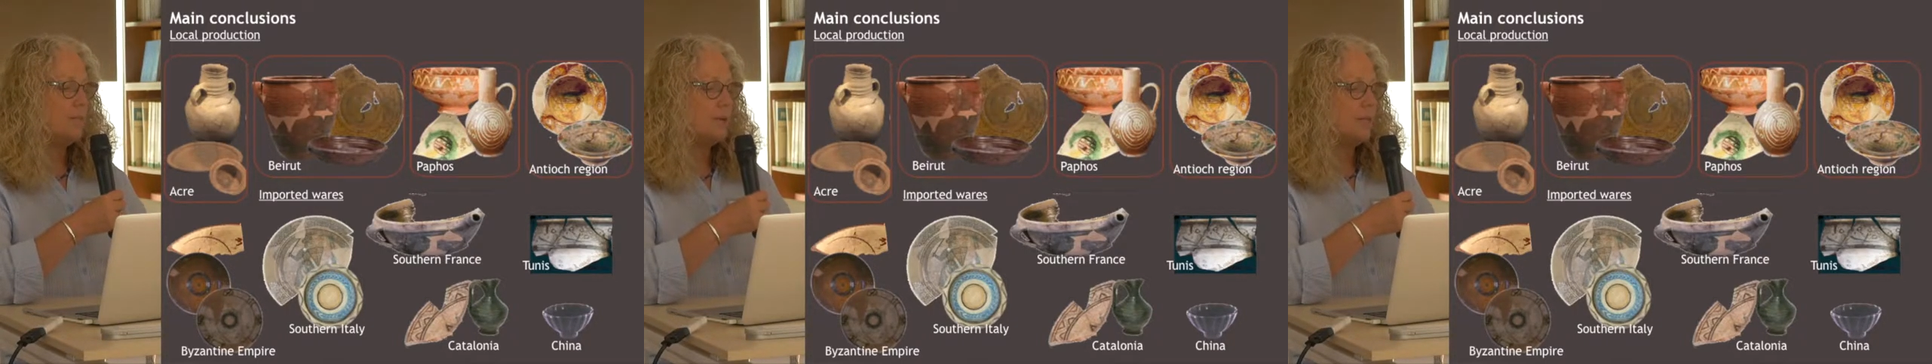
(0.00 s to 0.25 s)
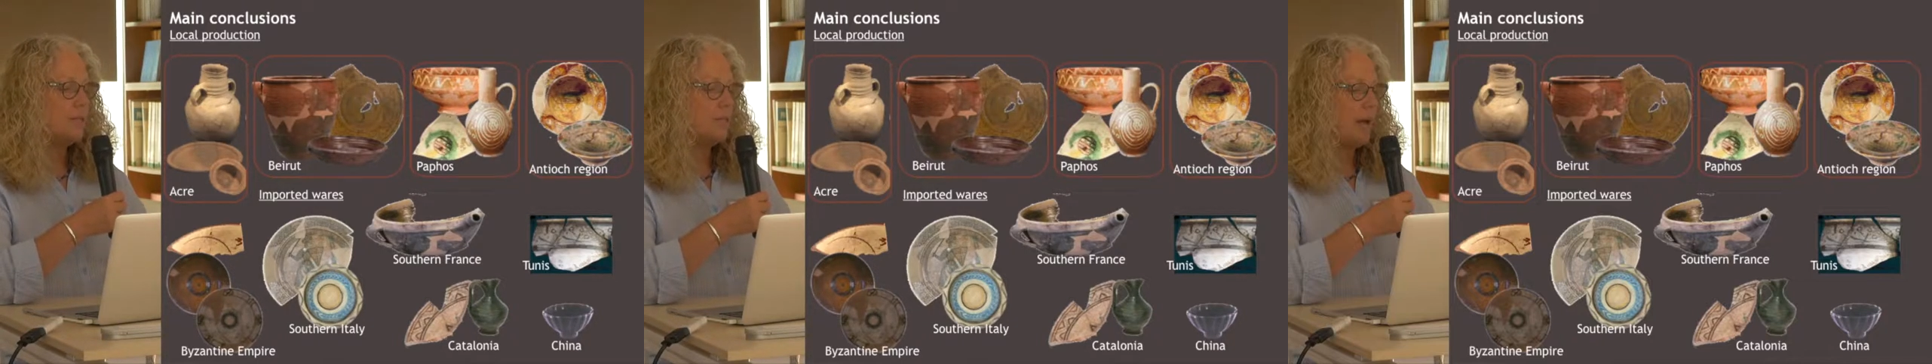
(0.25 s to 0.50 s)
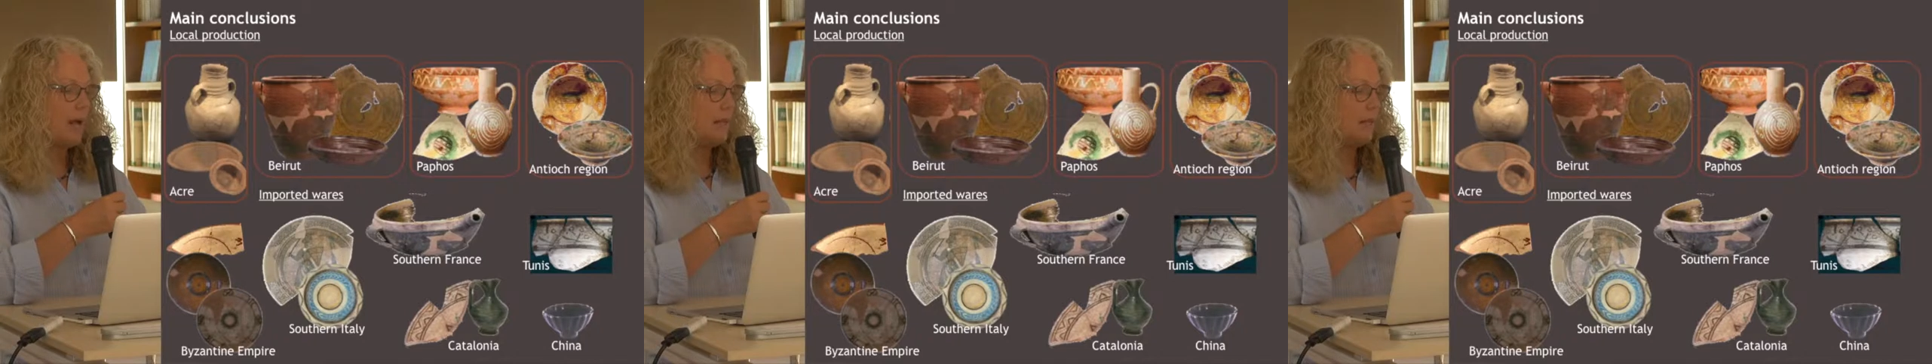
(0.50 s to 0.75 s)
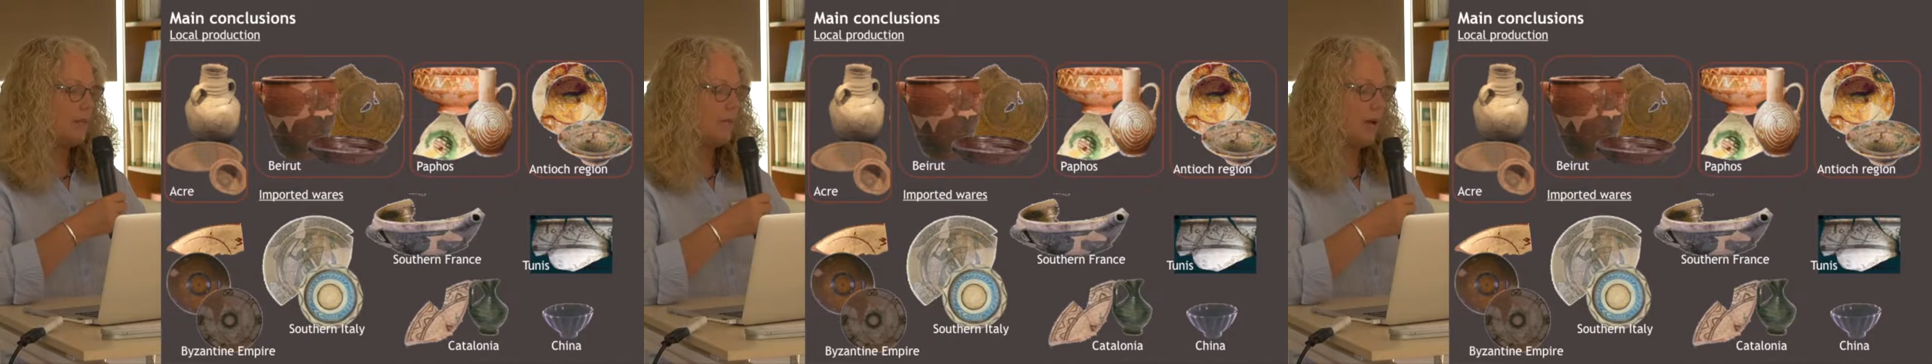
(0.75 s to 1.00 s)
the
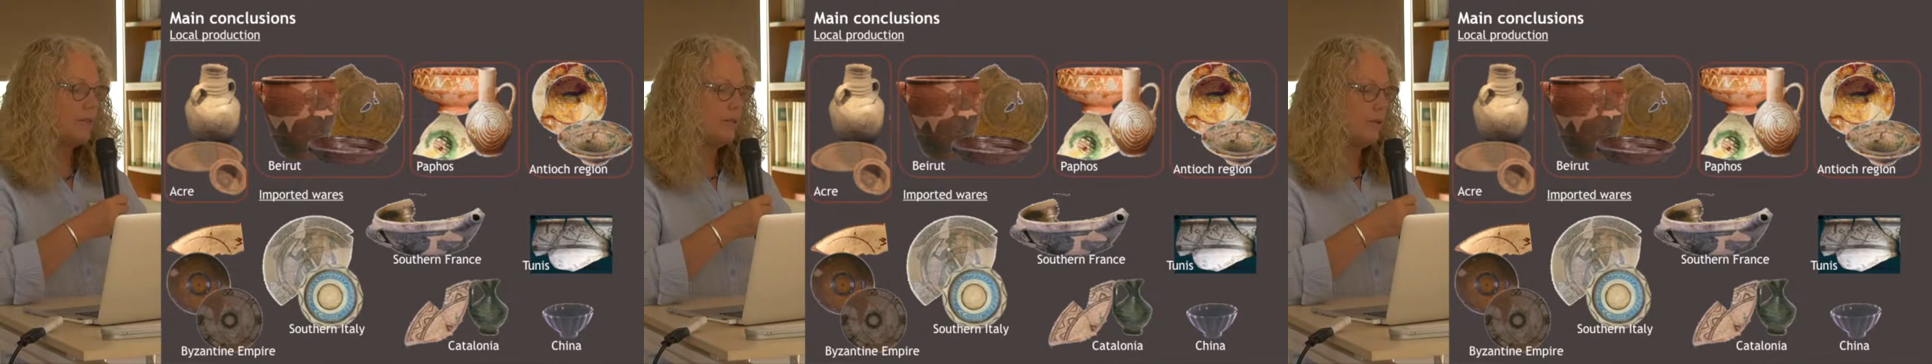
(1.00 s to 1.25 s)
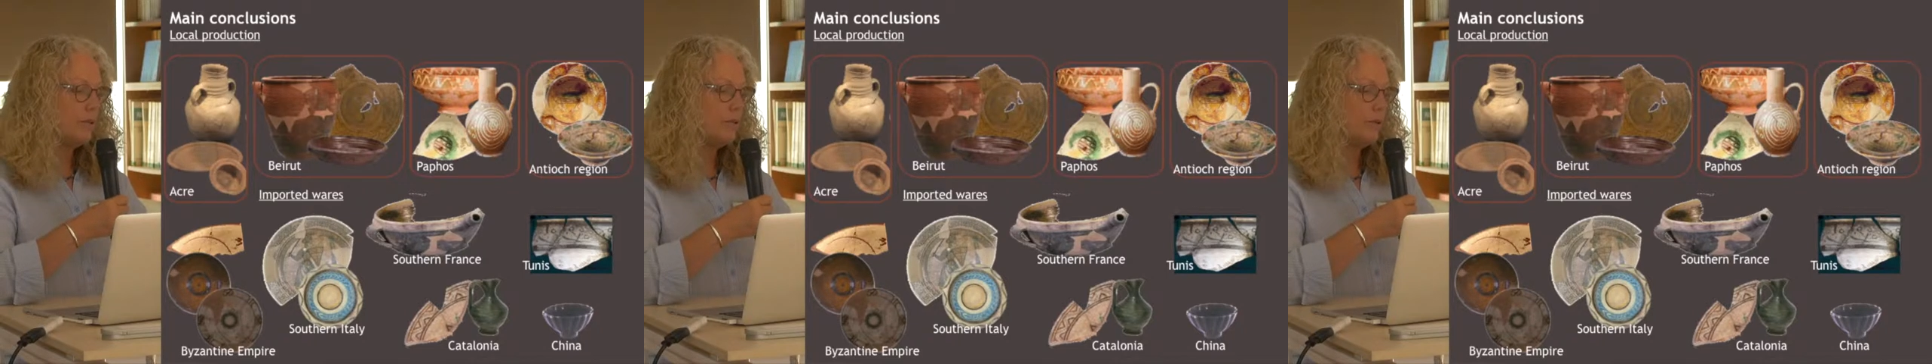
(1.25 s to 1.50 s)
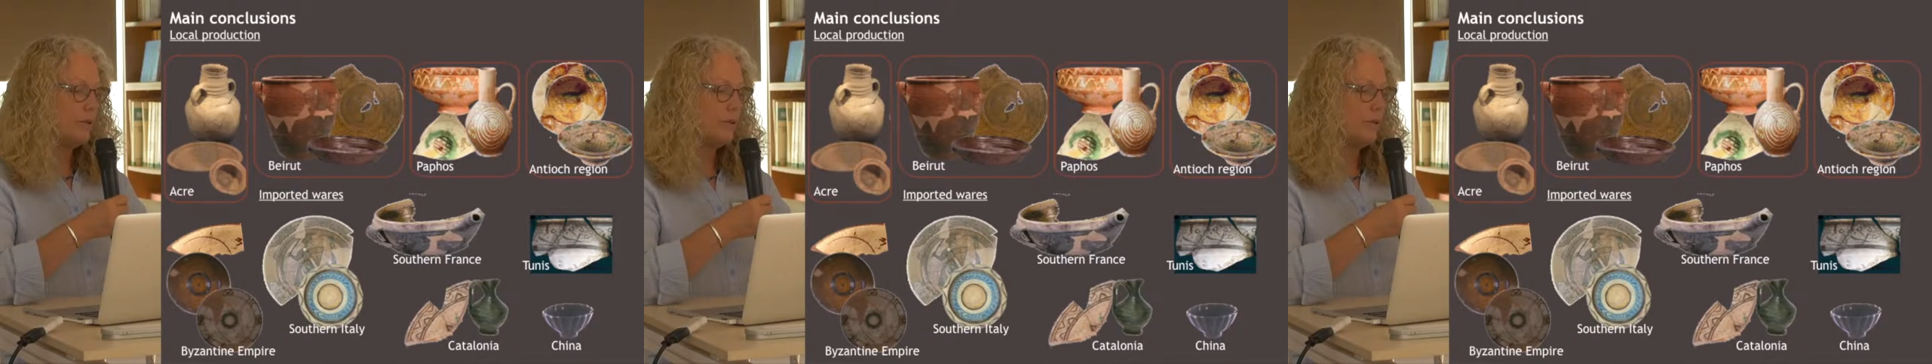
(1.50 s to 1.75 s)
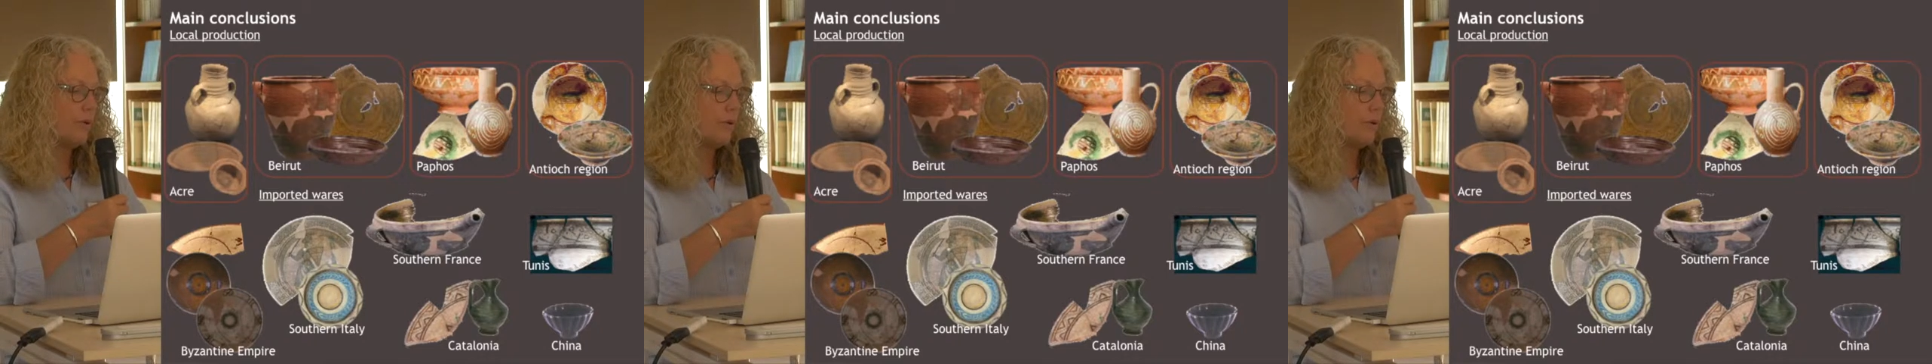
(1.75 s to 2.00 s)
Principality of Antioch to the
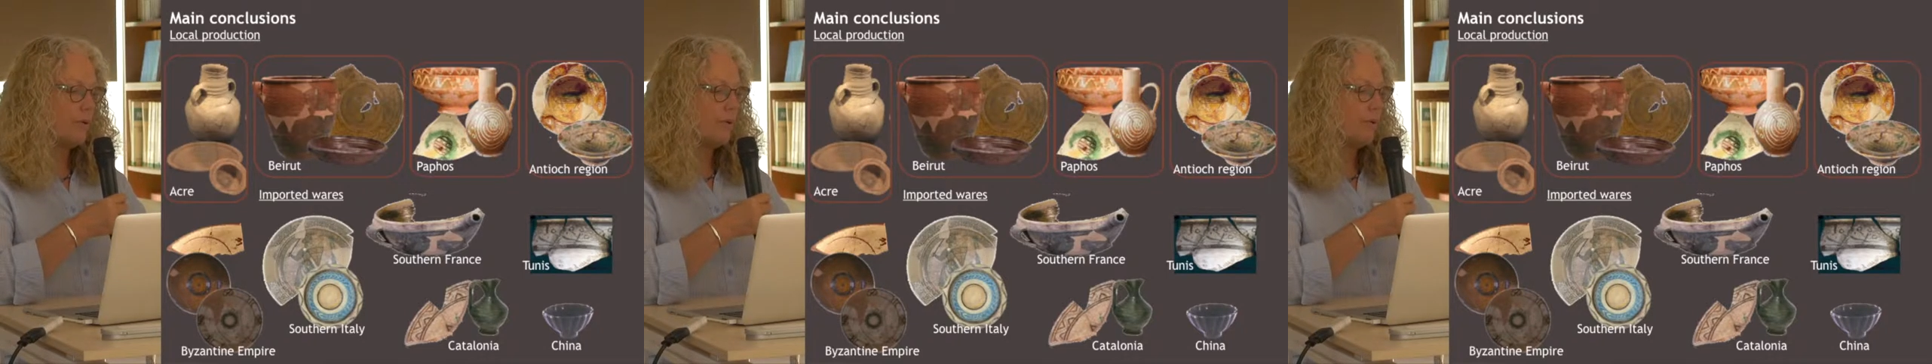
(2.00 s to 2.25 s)
north.